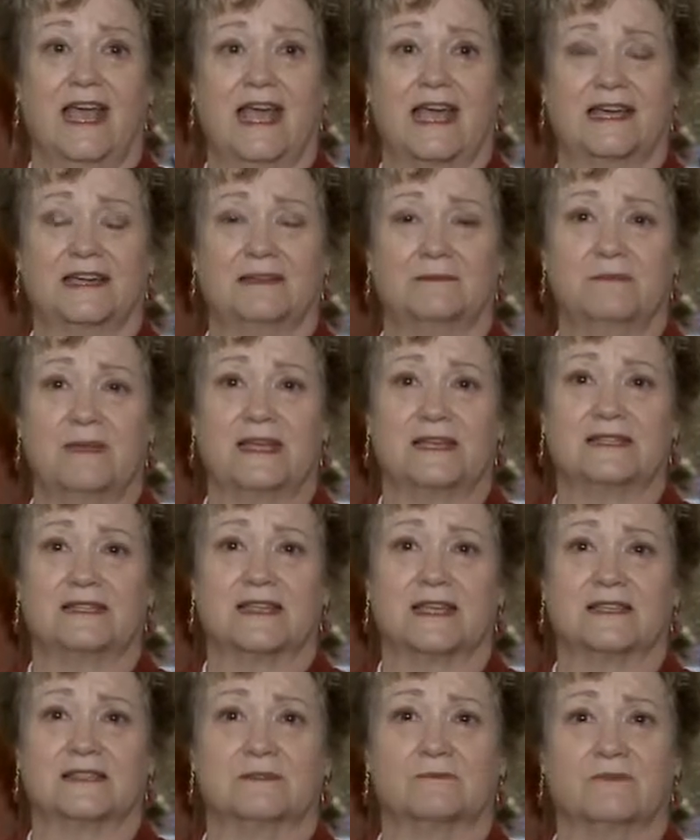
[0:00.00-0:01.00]
And it
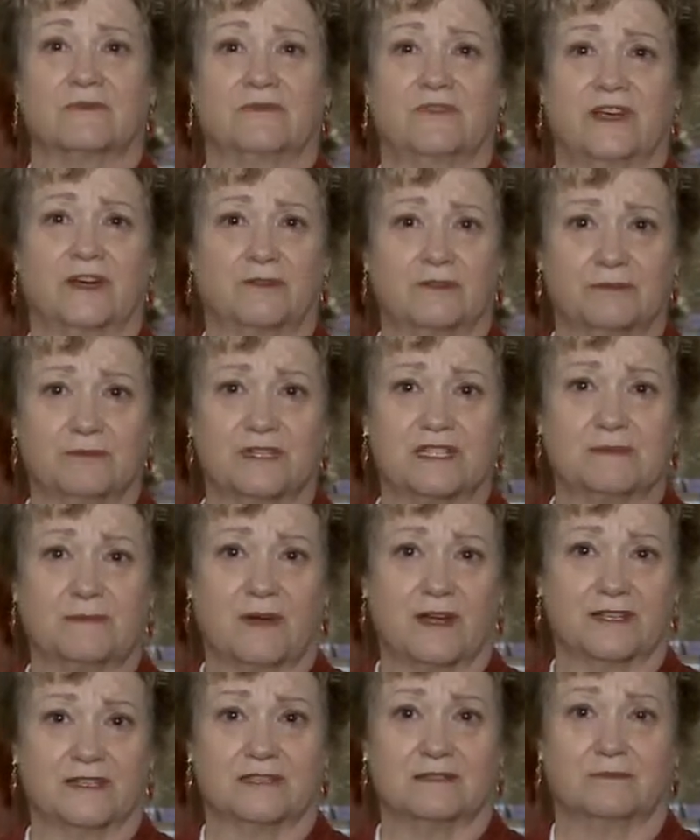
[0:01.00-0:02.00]
makes us very
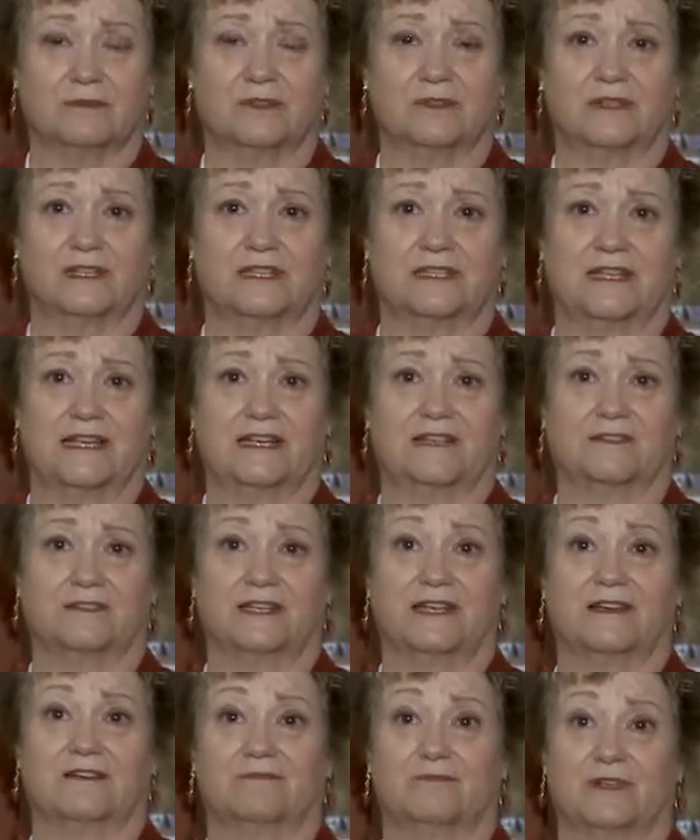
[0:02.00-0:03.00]
responsible in the
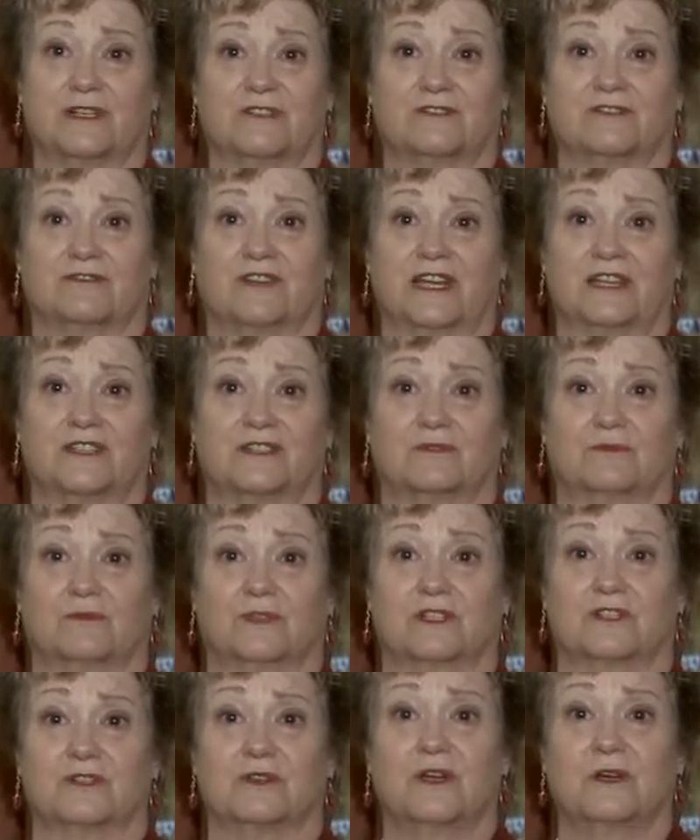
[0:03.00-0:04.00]
area of preservation,
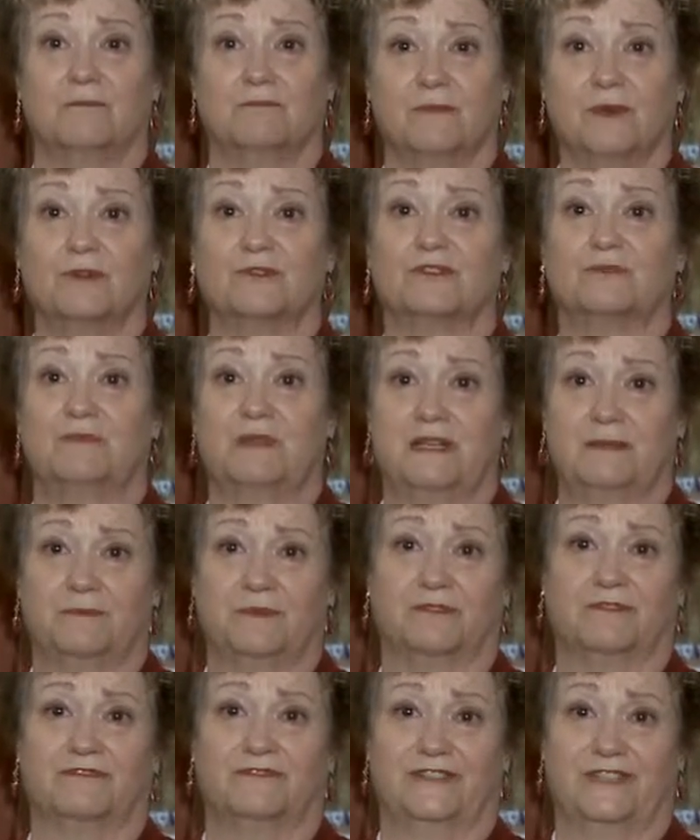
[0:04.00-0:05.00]
which most
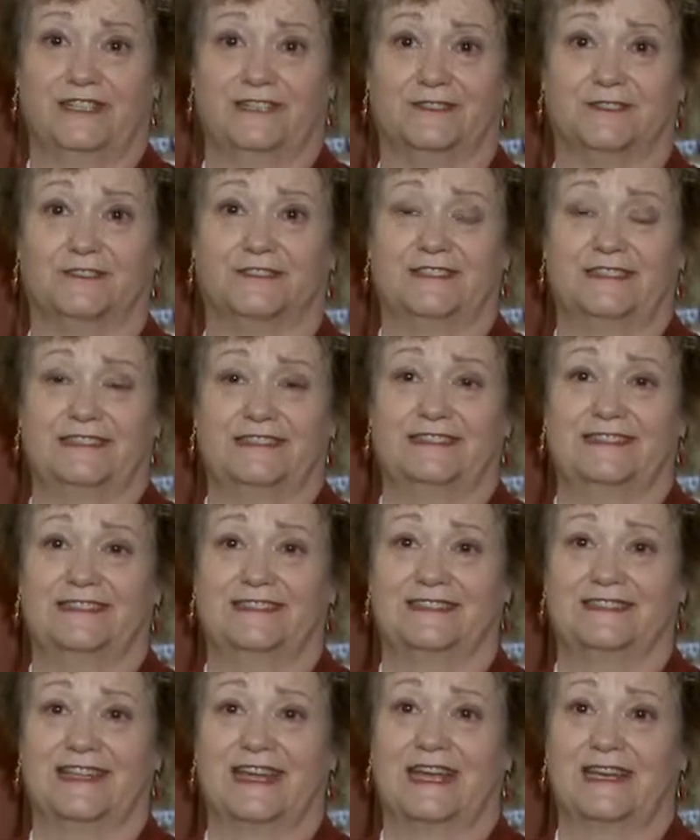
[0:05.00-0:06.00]
people feel
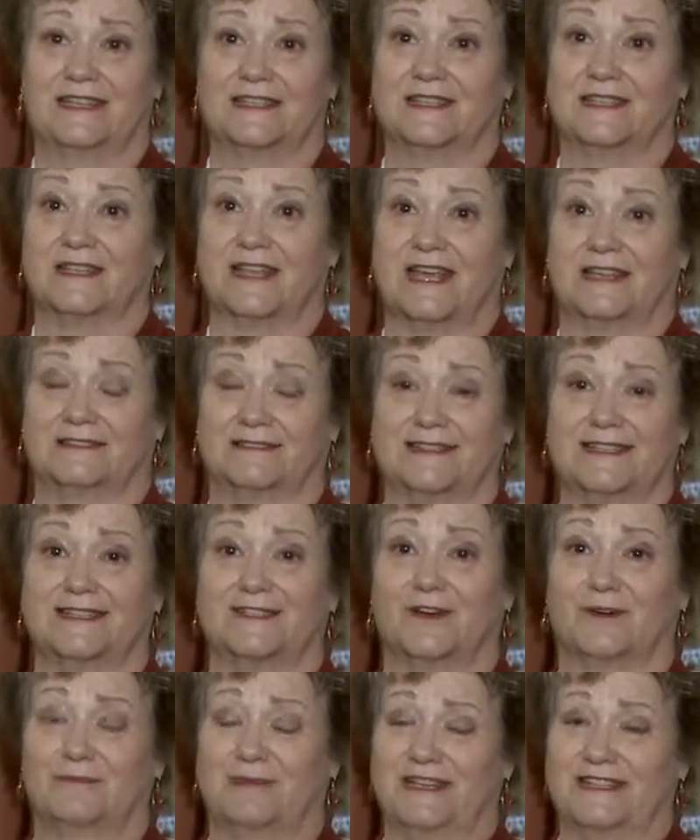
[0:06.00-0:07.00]
that that is at
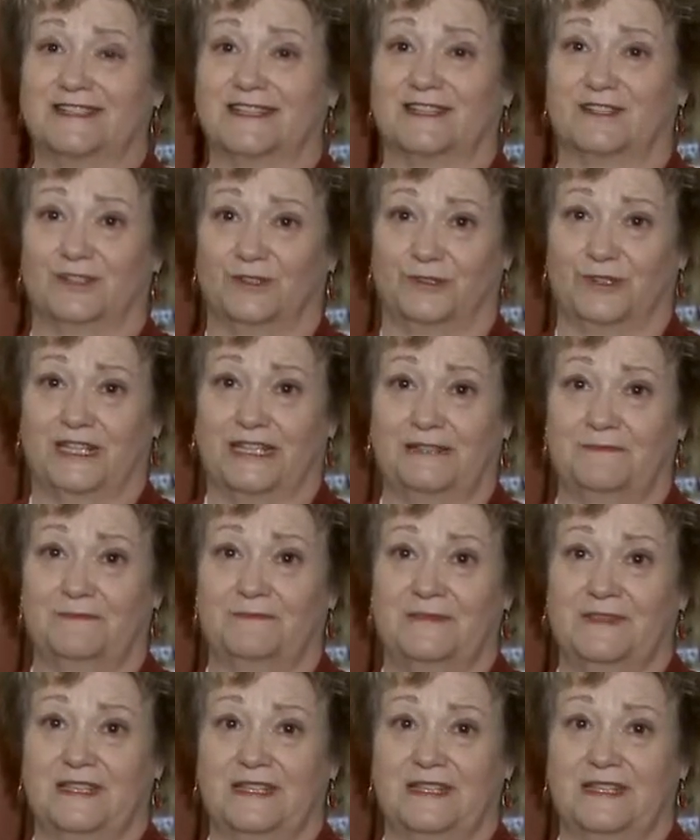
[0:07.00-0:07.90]
least our basic duty.